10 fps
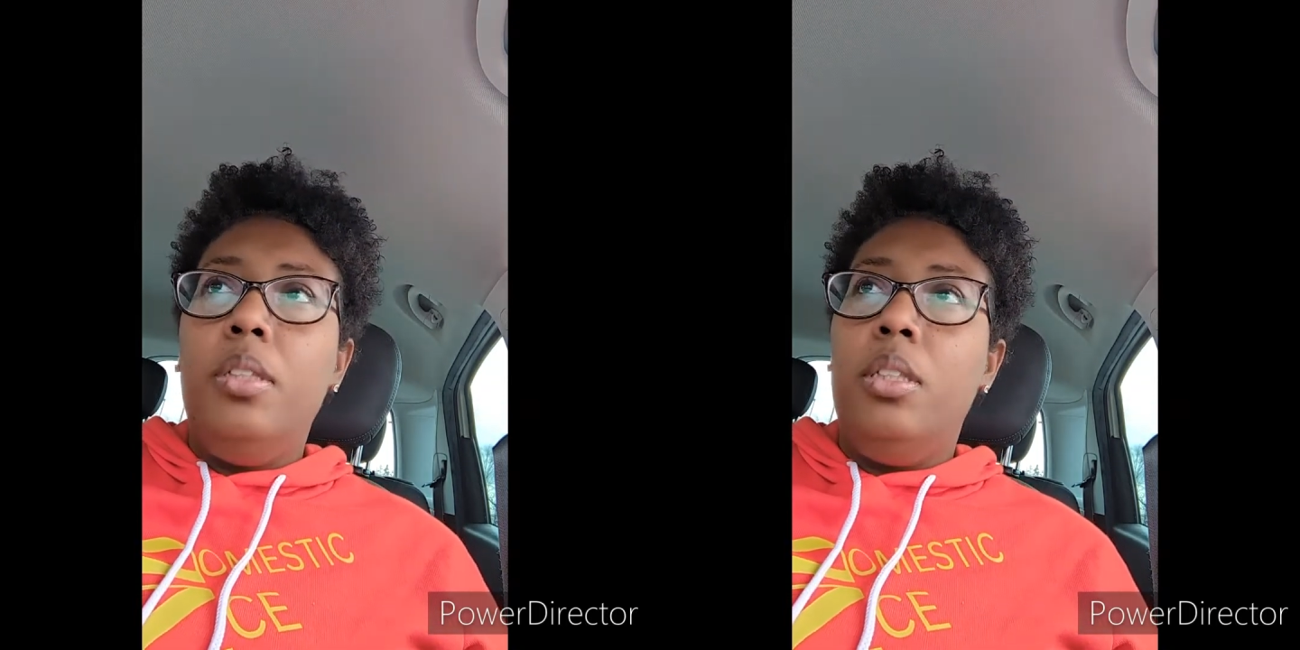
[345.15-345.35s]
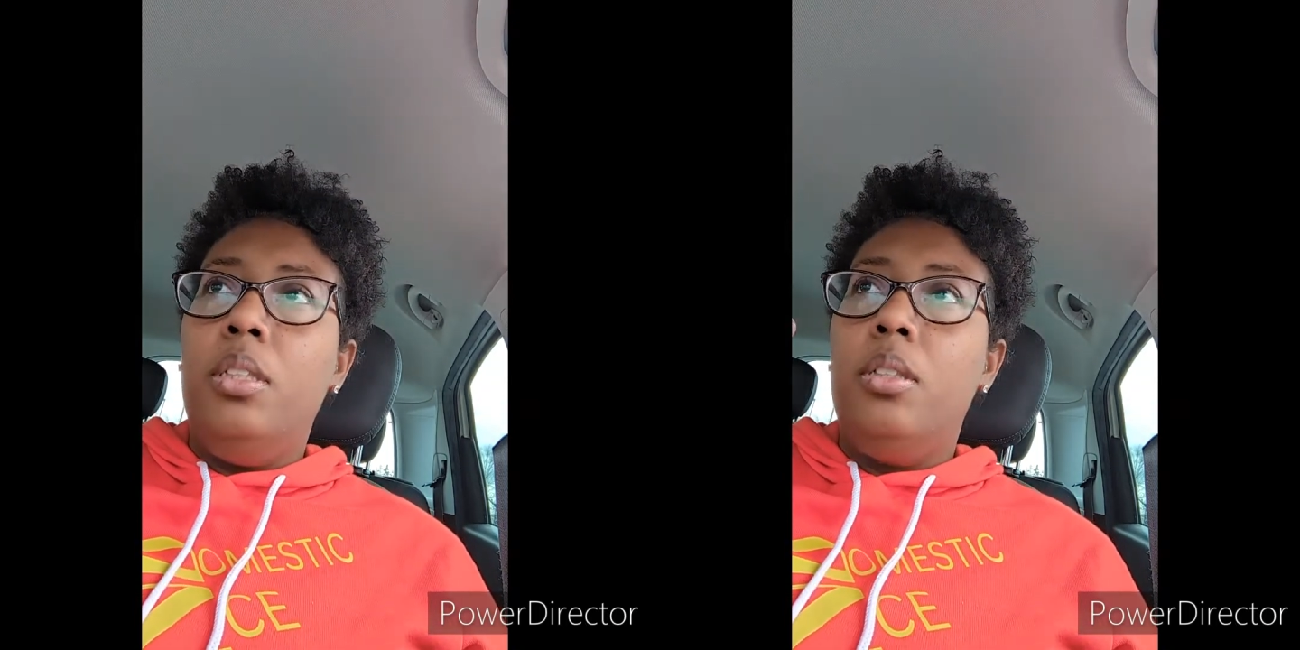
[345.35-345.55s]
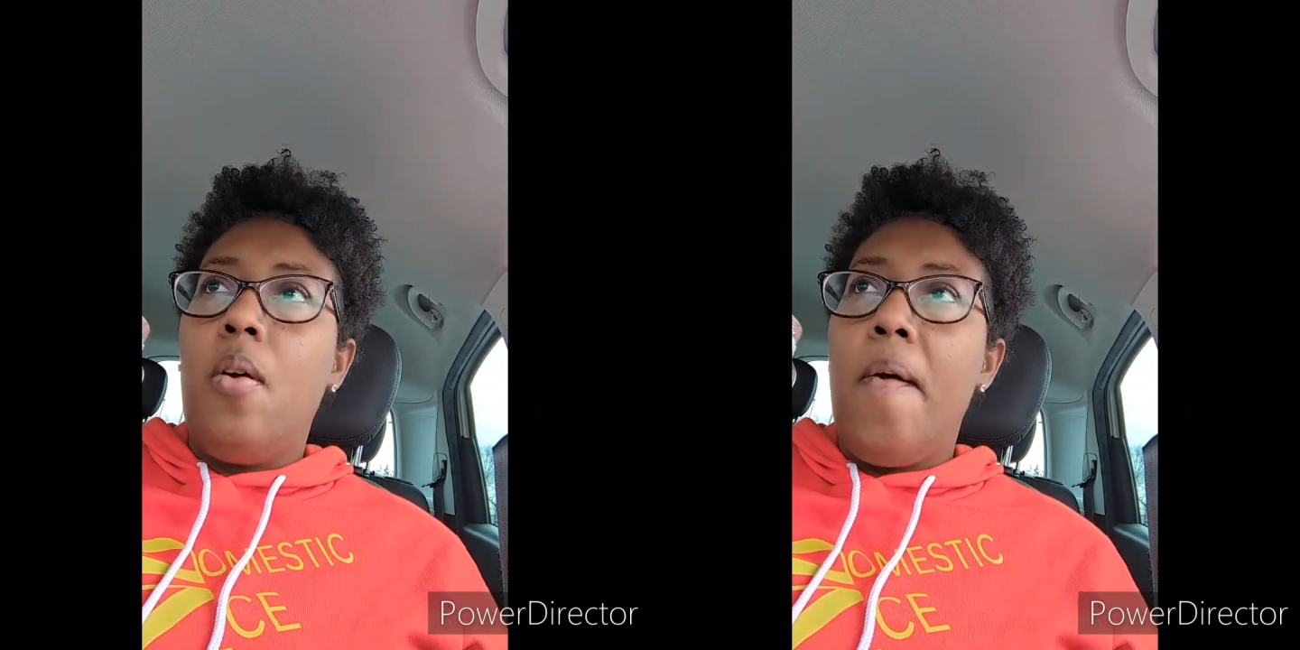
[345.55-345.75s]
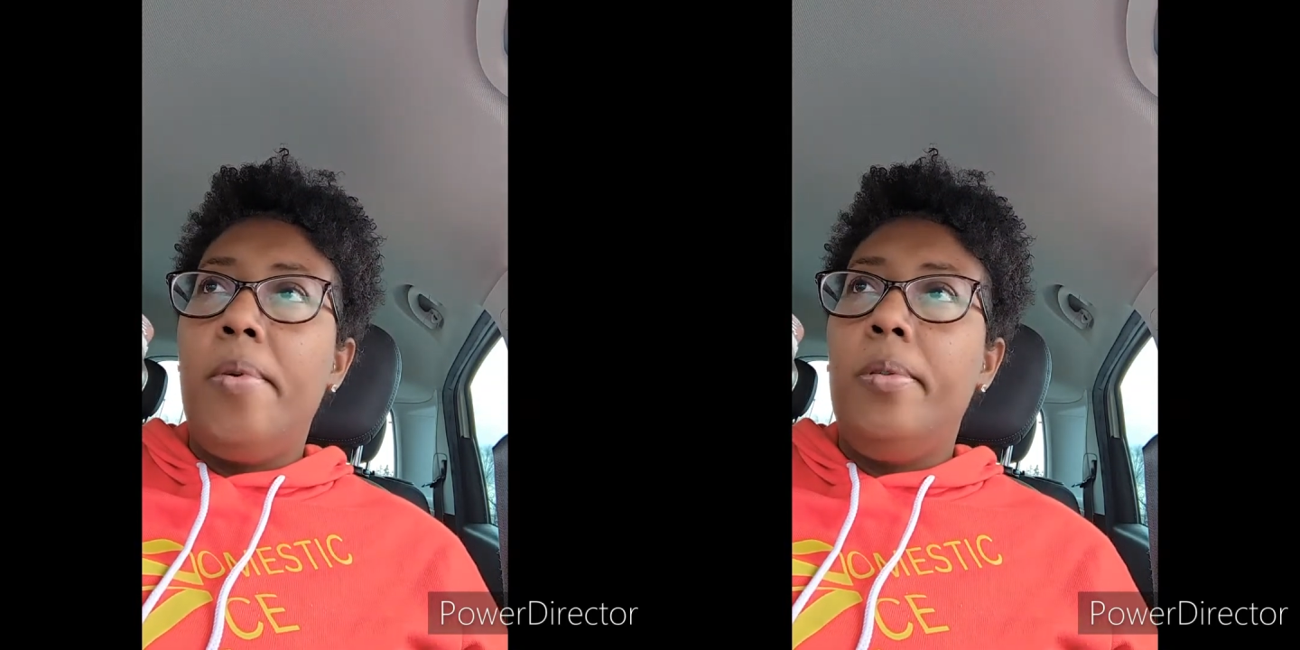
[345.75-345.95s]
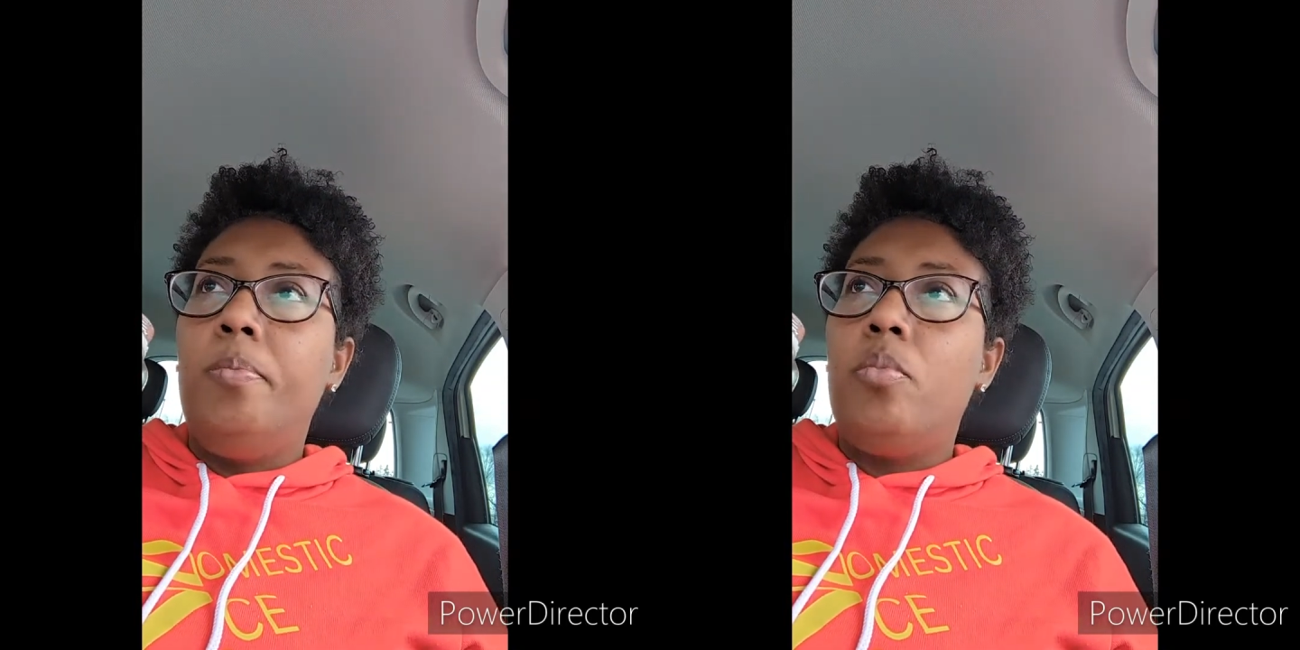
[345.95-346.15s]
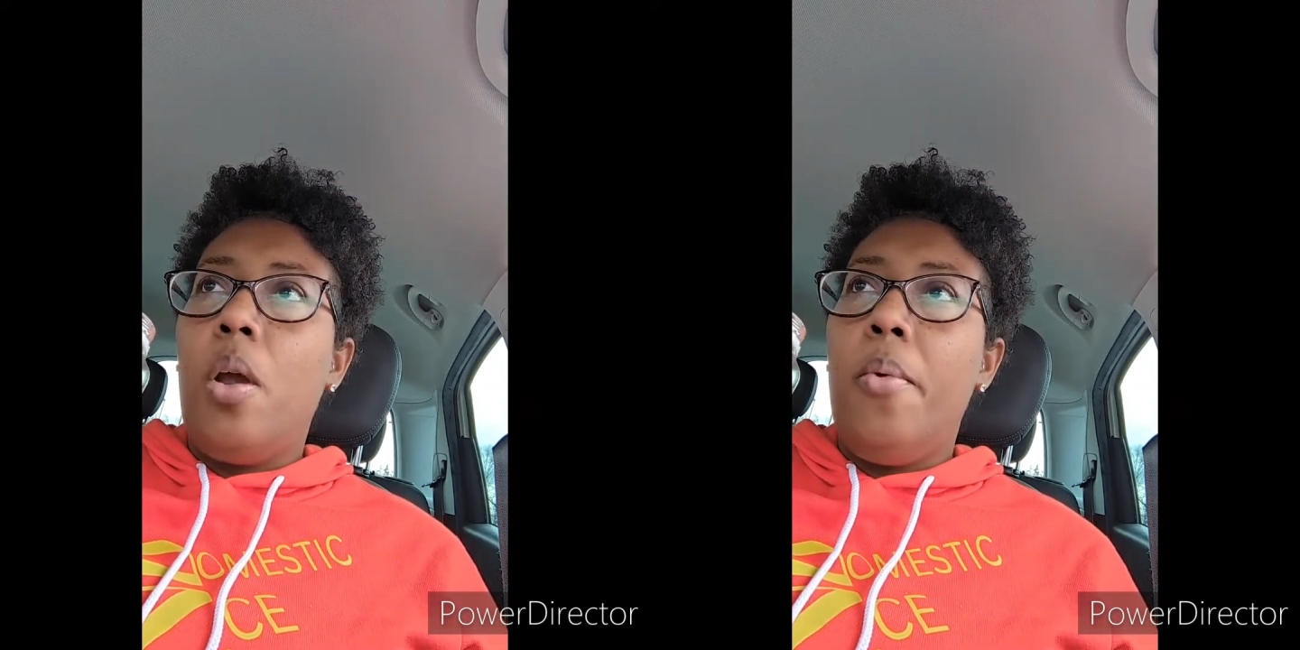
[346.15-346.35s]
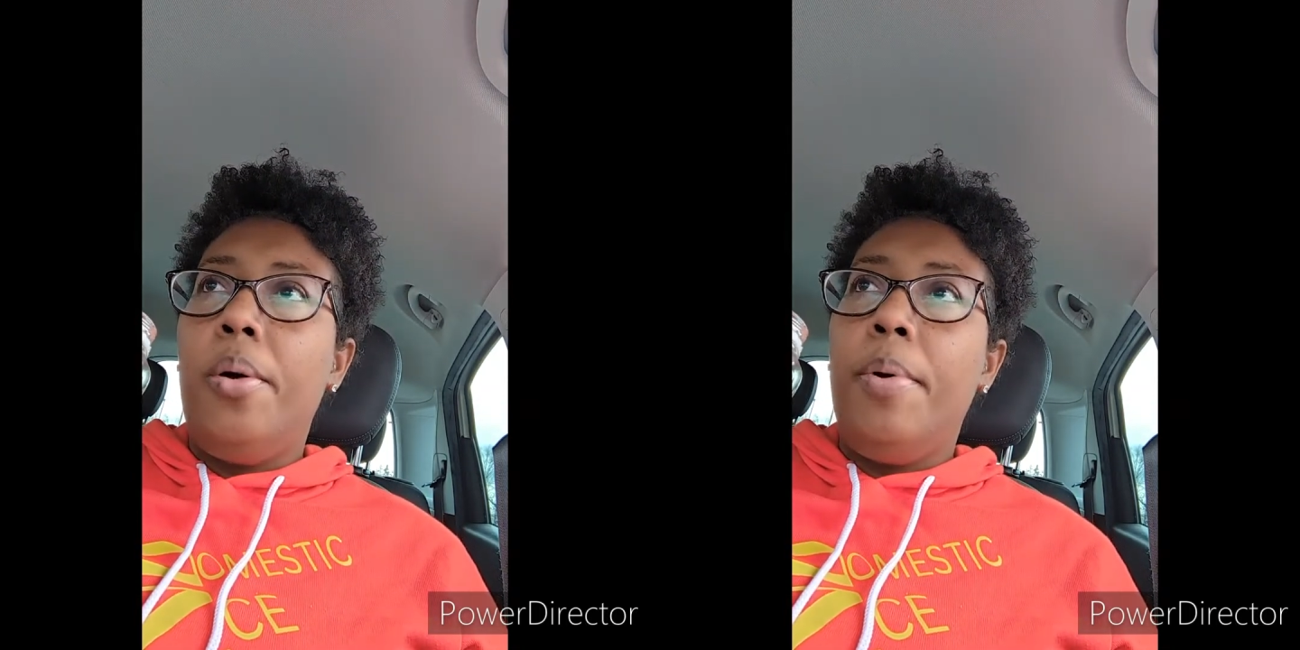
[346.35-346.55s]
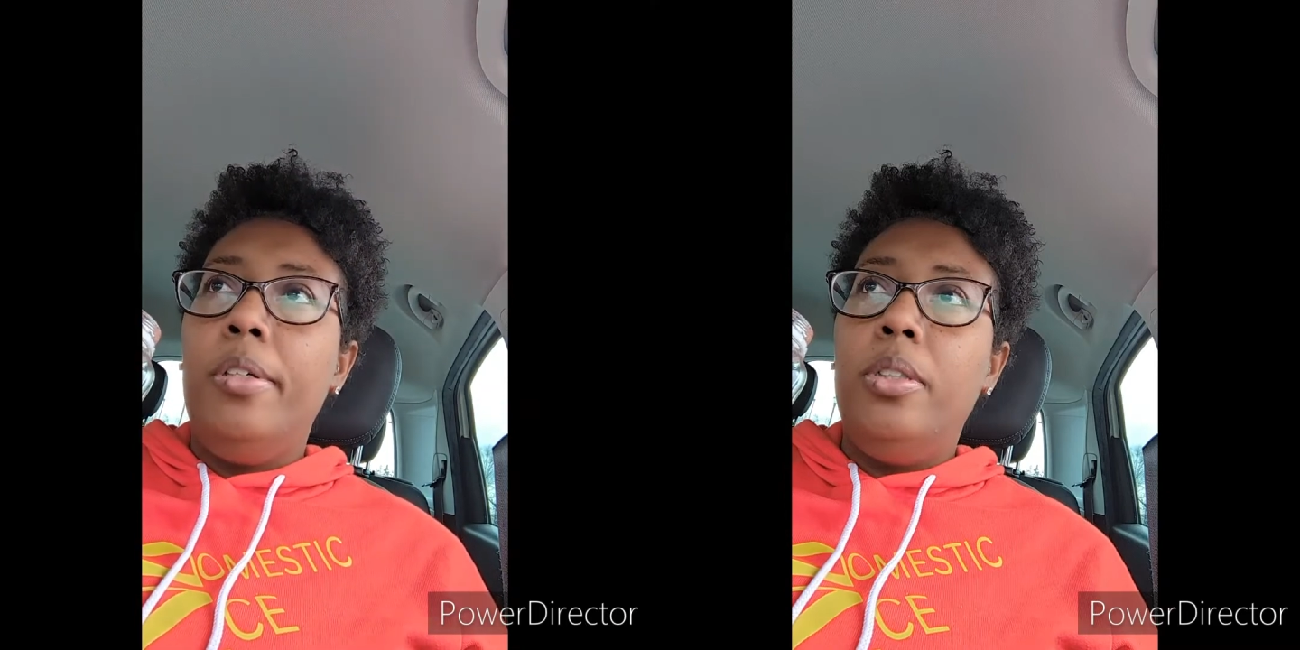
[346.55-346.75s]
is, I want
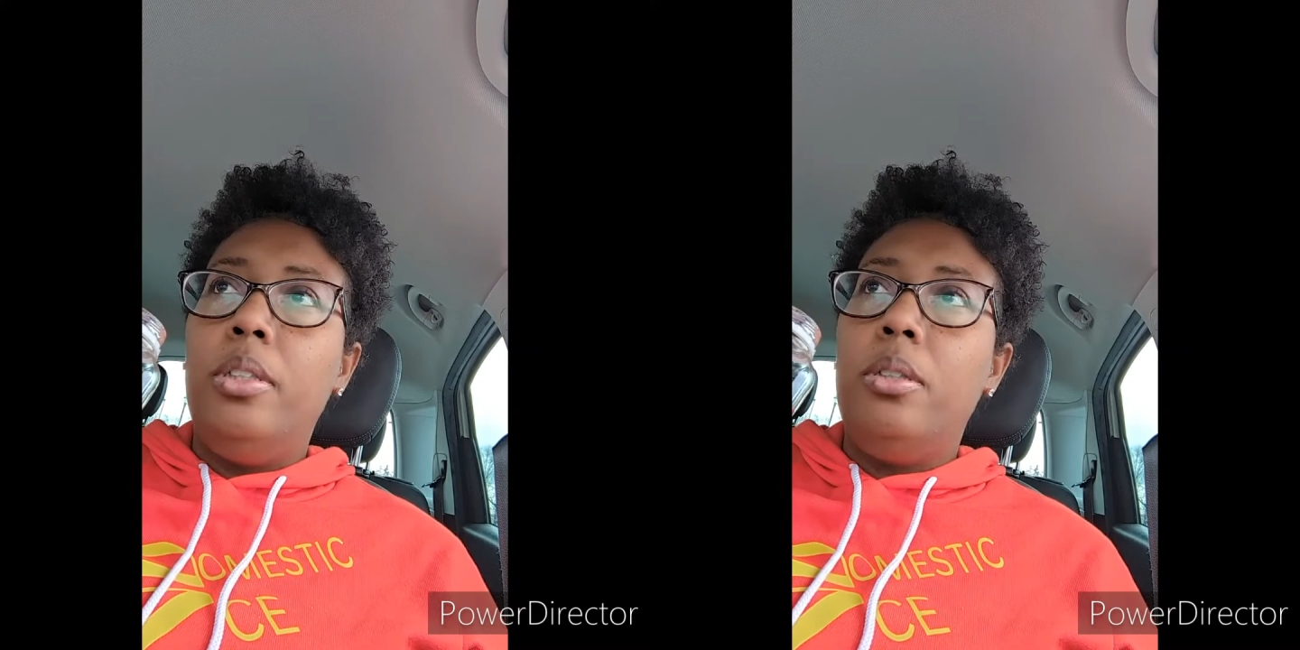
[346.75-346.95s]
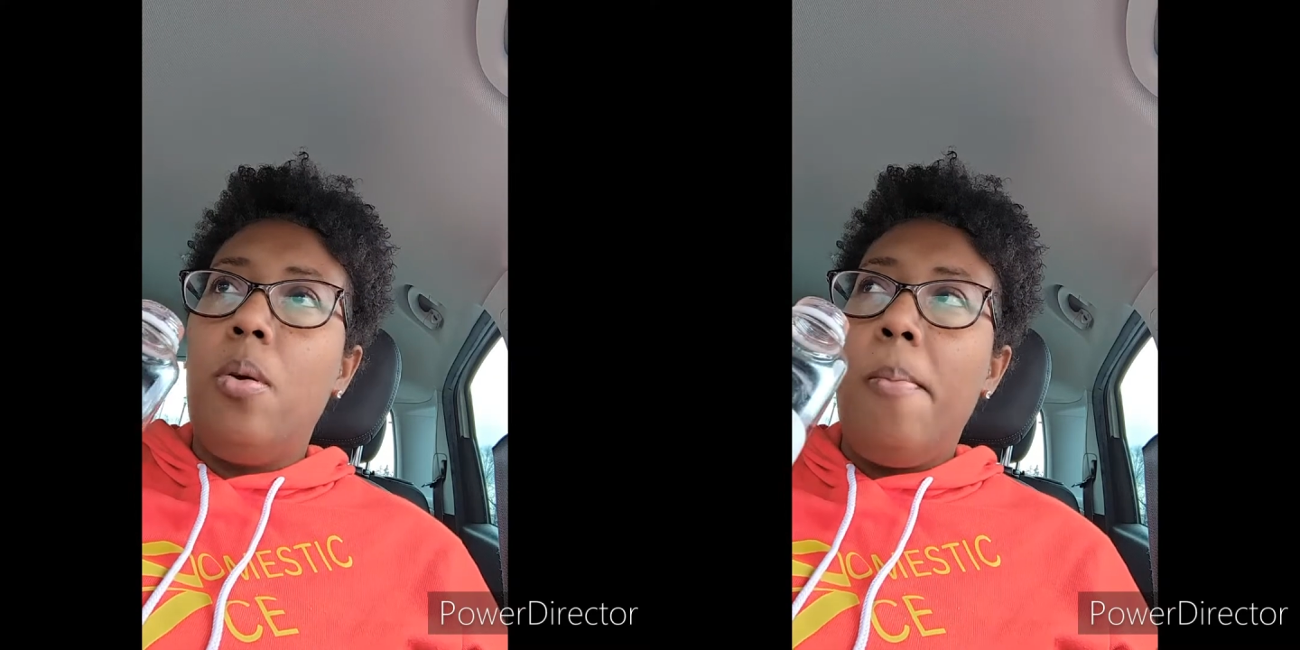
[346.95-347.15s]
to purchase.